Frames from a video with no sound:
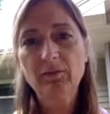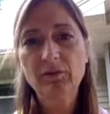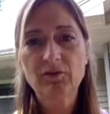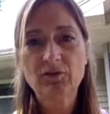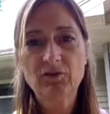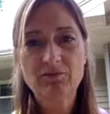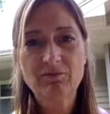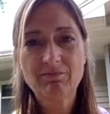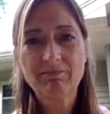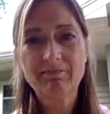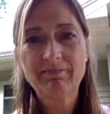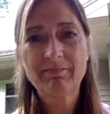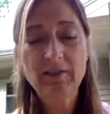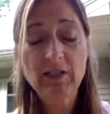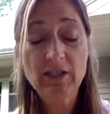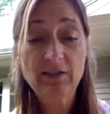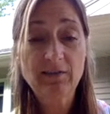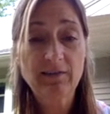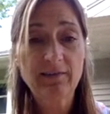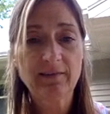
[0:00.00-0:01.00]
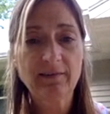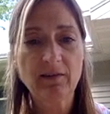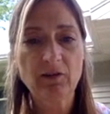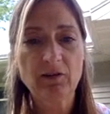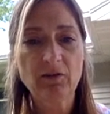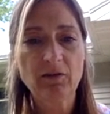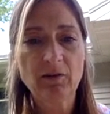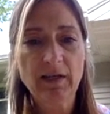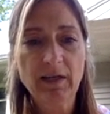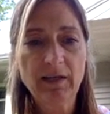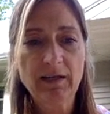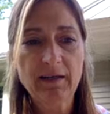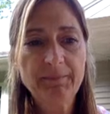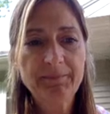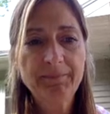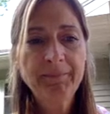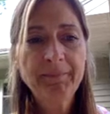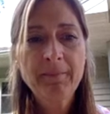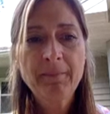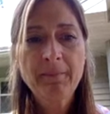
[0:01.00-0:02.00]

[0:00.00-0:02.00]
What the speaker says: which chances are you had,